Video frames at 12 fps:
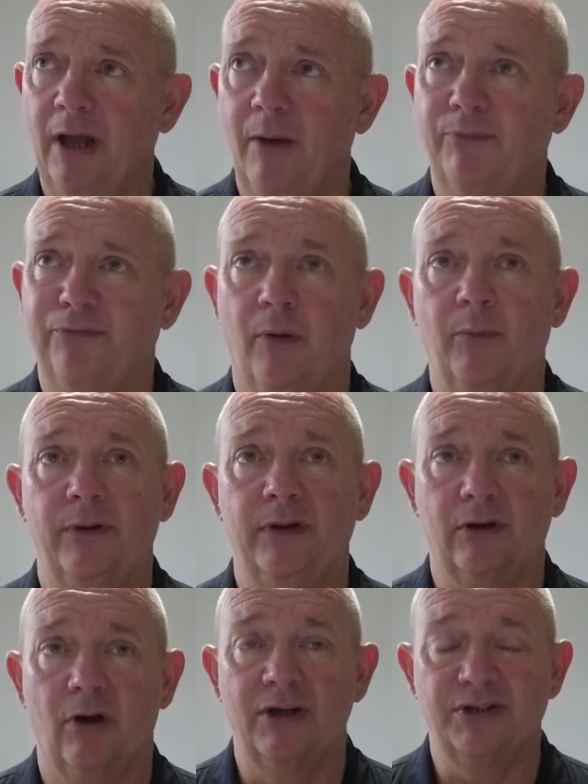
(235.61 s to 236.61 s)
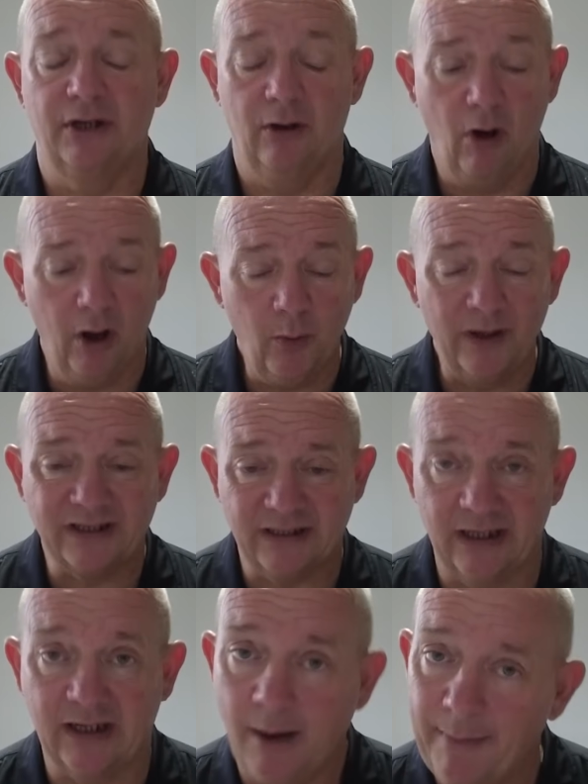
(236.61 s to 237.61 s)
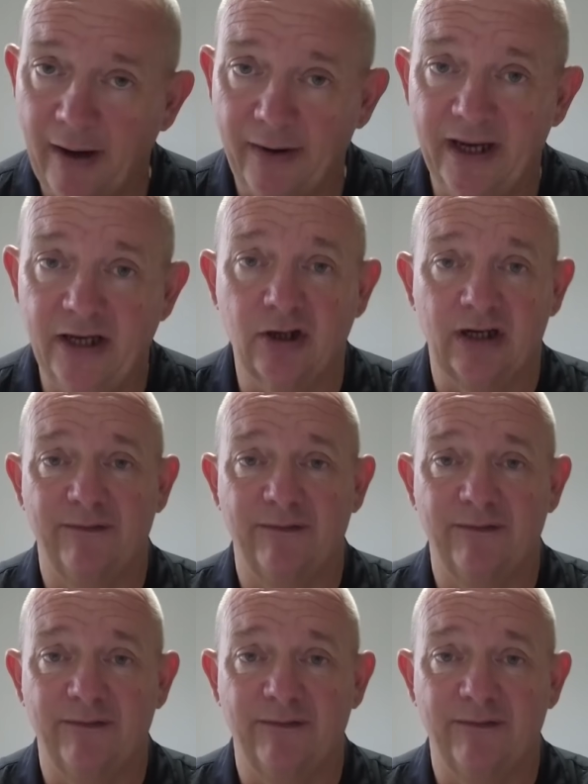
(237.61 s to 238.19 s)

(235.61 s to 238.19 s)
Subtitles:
be upfront with you guys. I always say come out here, you're